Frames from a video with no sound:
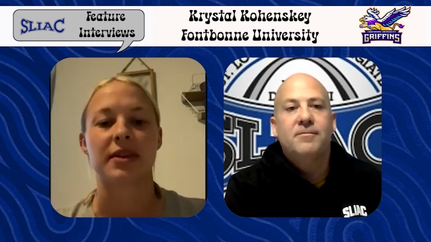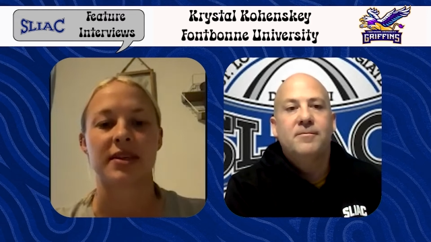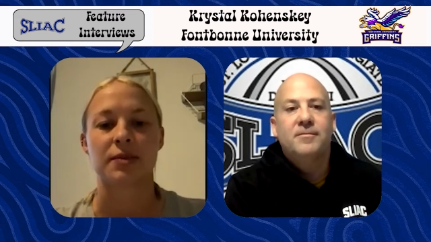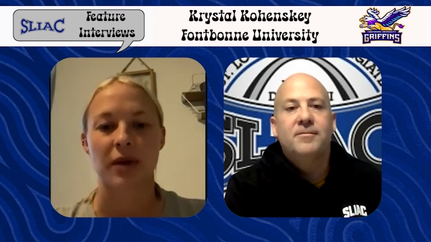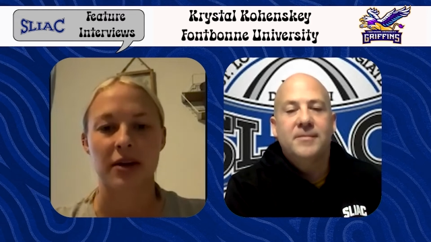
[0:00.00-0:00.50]

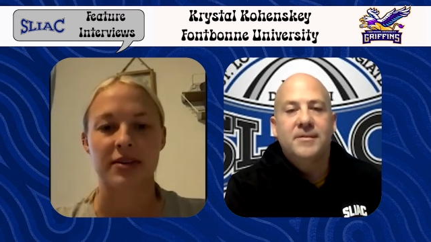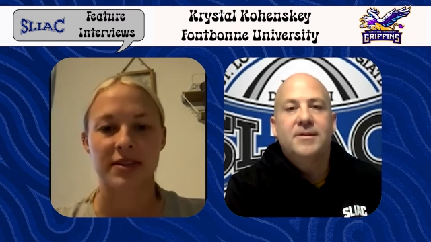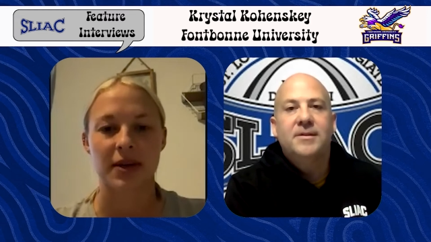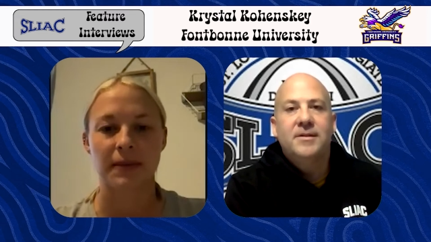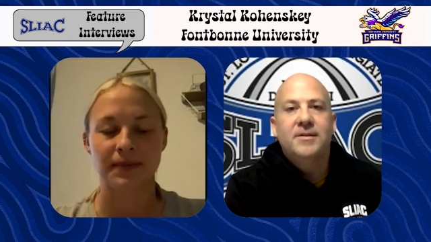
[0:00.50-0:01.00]
Speaker 1: as well.
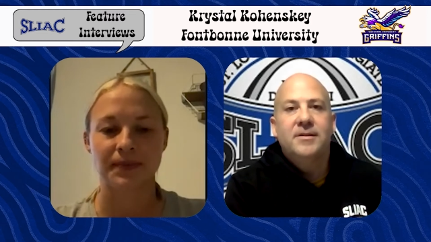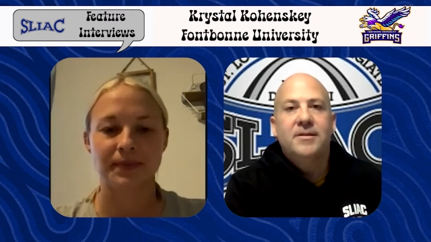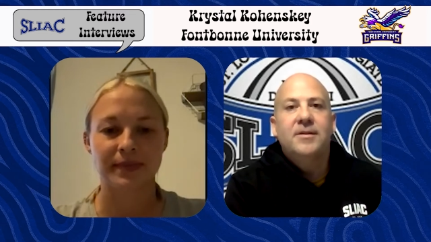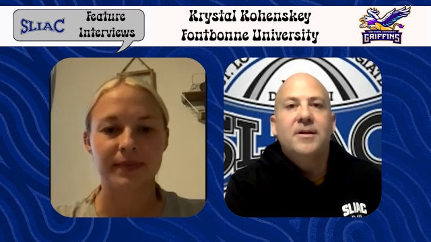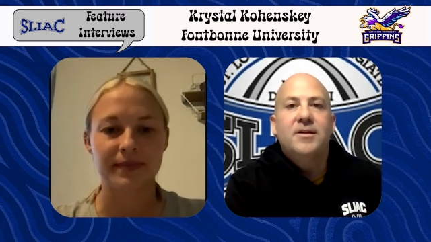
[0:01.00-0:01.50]
So,
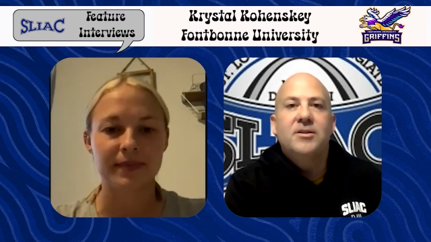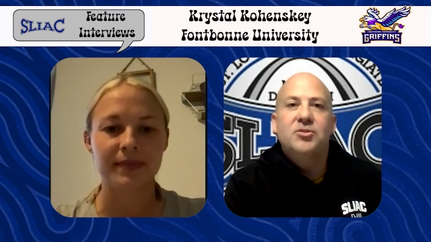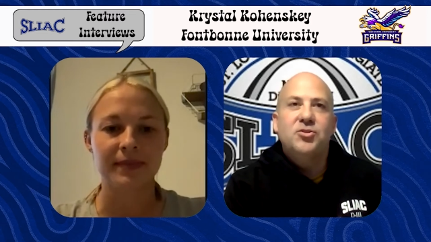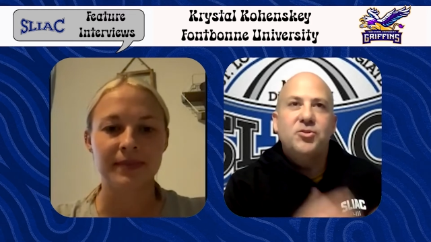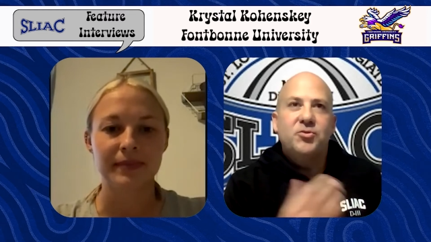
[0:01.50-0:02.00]

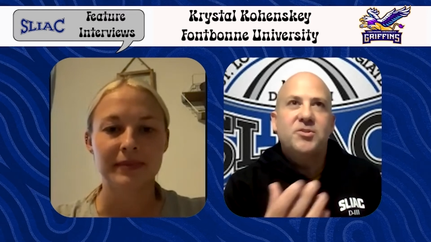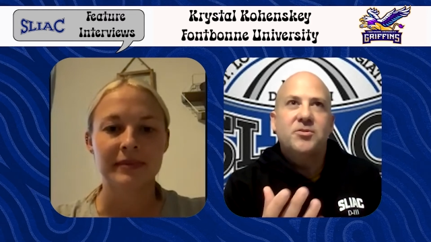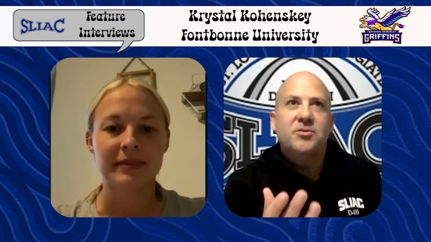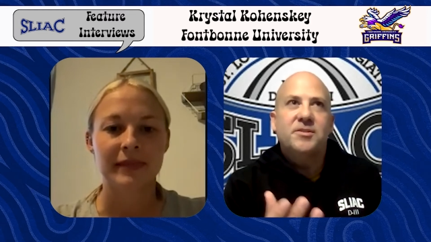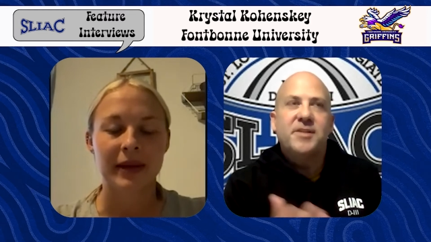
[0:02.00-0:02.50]
Speaker 2: do you
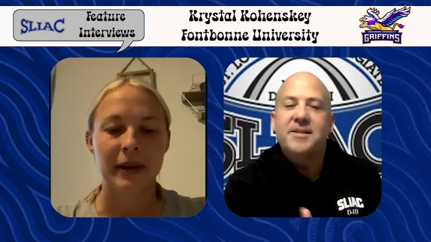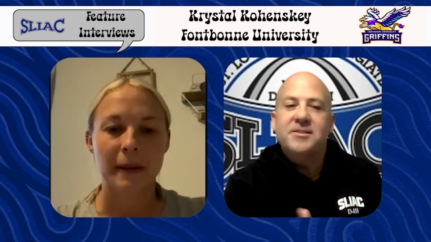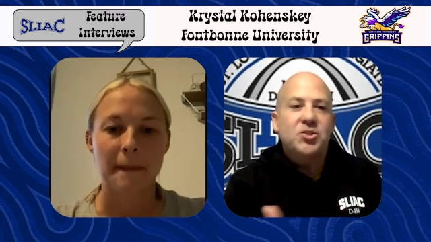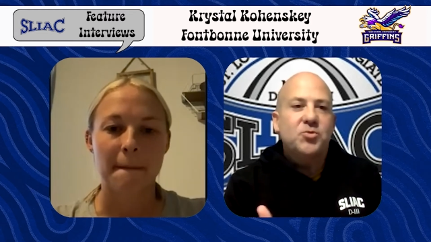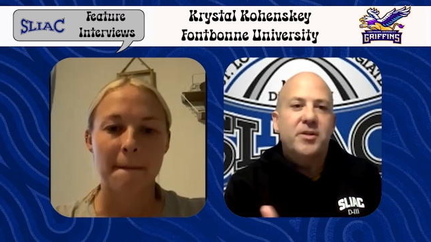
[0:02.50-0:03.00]
still
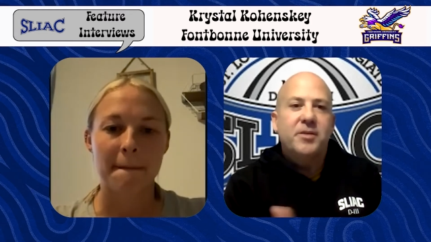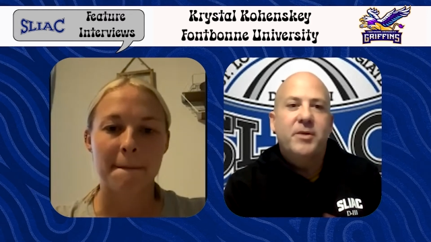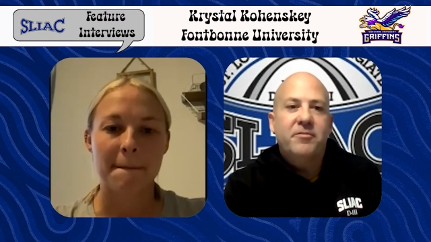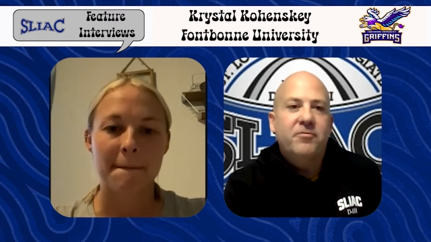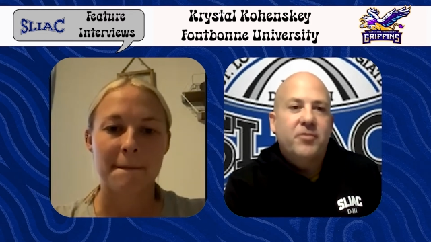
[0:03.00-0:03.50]
stay in touch with
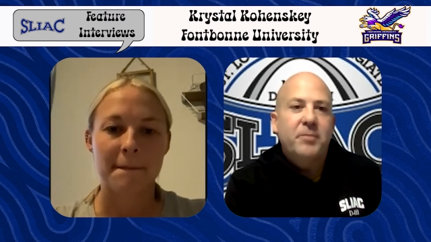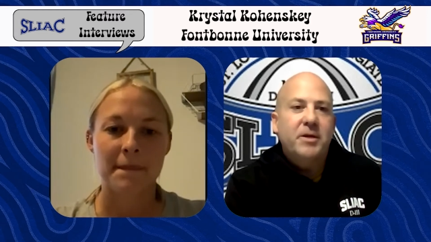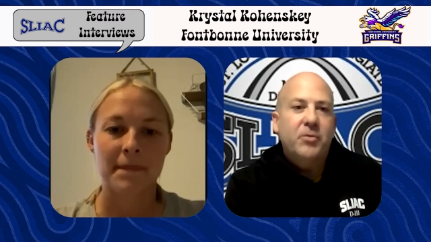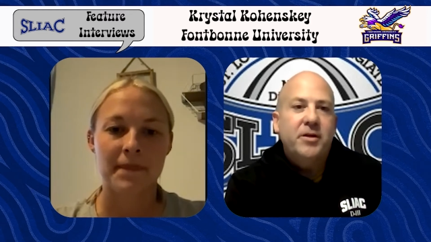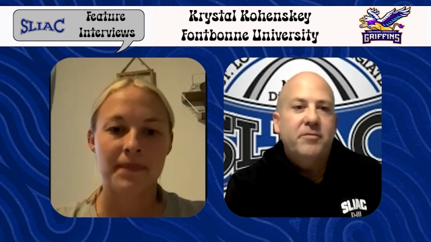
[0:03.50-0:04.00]
anybody
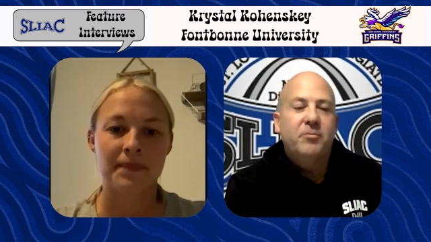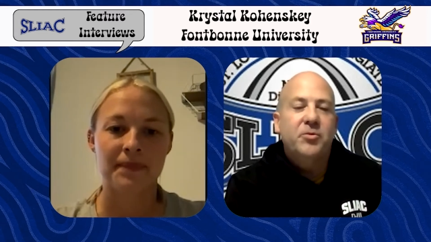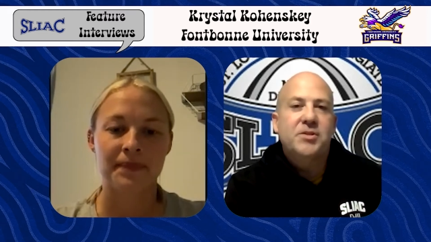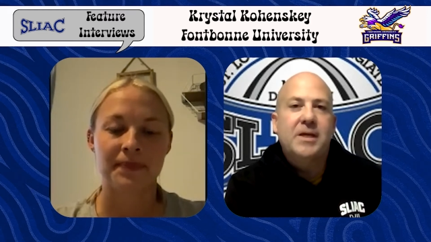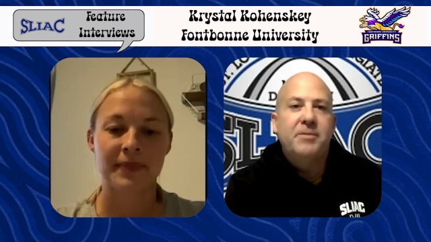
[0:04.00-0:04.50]
from MacMurray
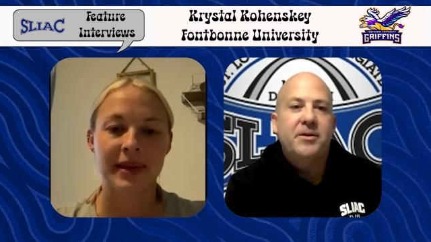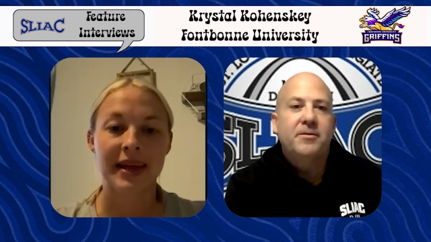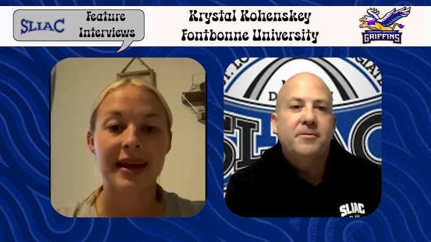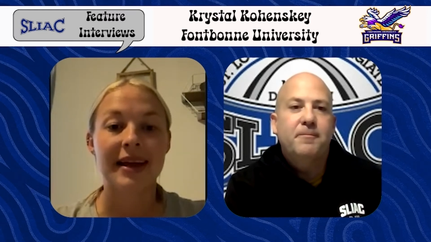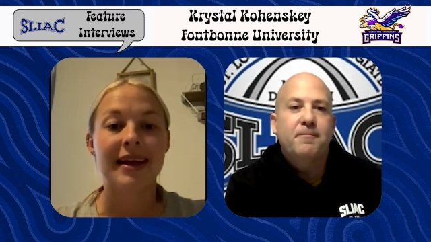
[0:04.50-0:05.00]
from your time
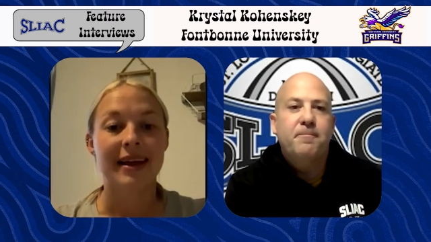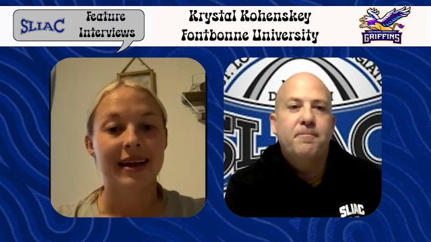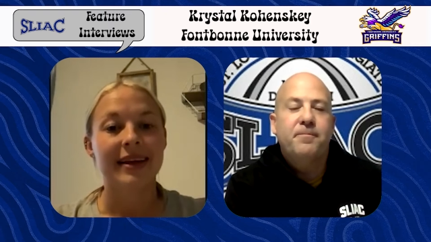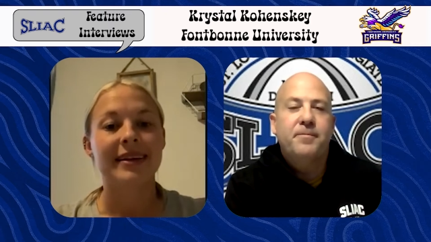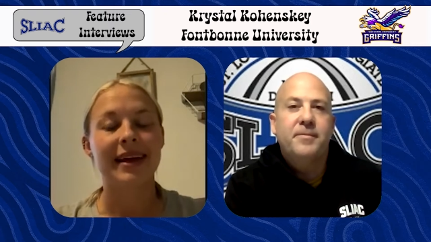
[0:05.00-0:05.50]
there?
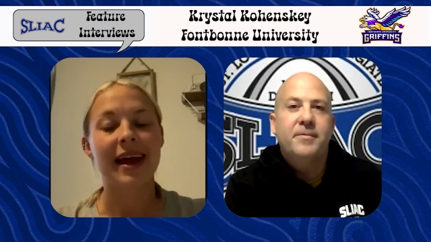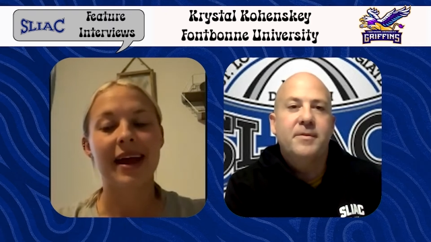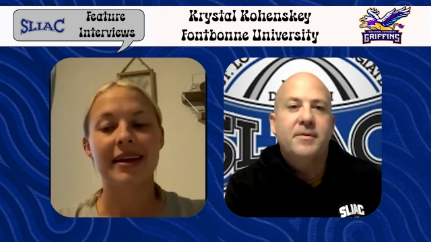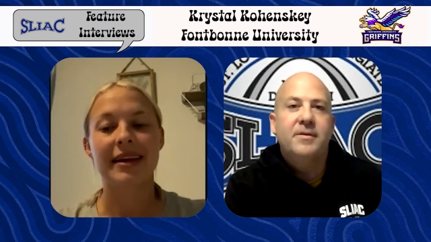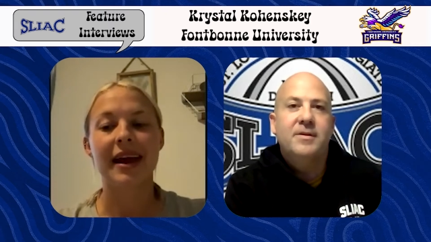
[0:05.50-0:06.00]

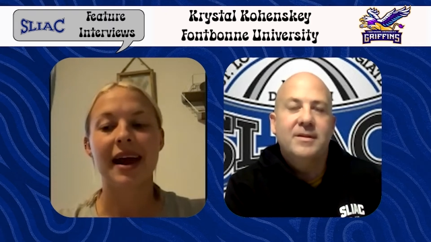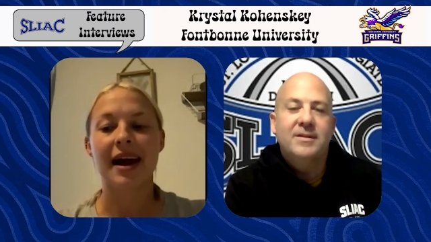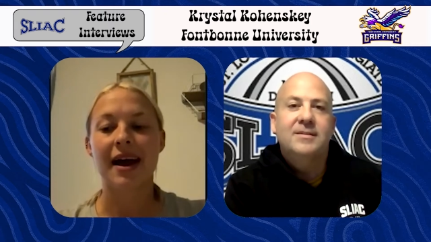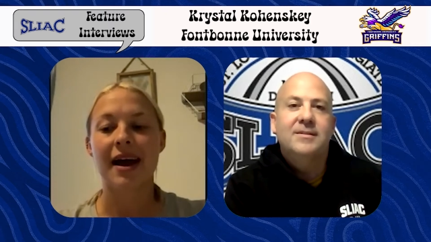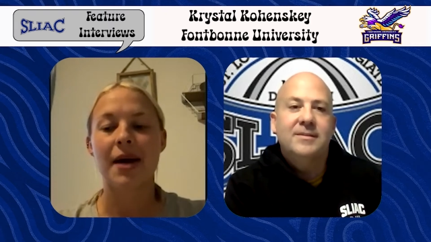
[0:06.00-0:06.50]
Speaker 1: Yeah,
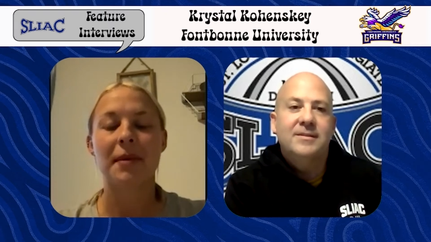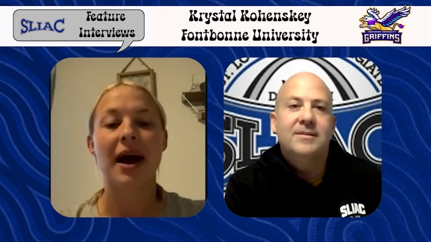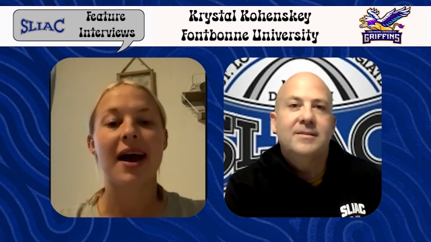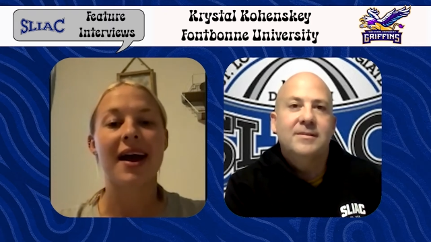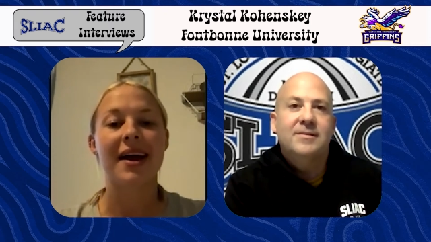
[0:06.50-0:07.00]
yeah. Um,
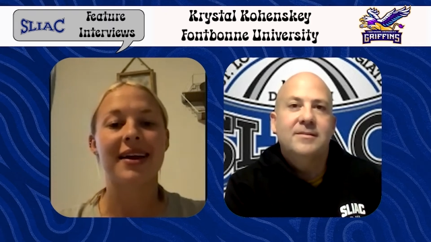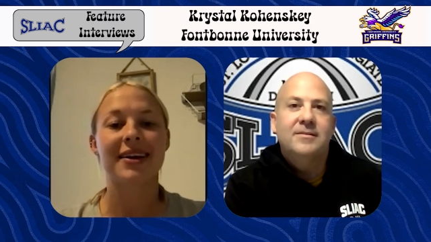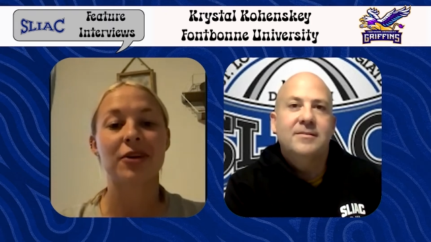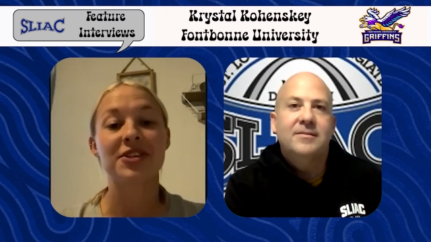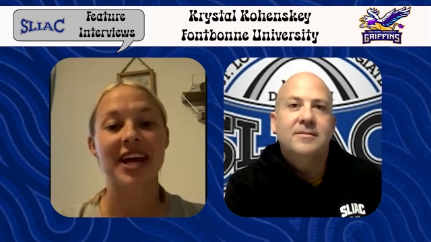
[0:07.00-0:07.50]
I
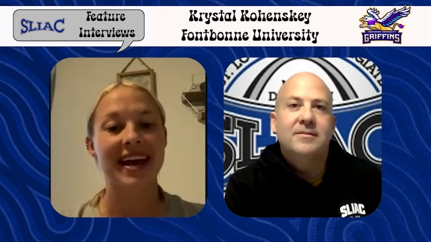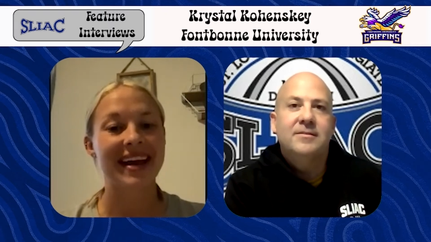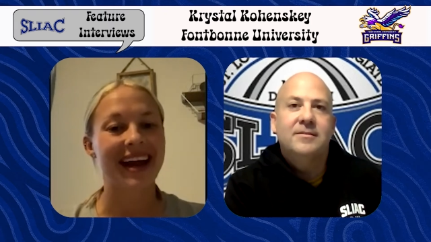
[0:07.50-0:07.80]
Coach A.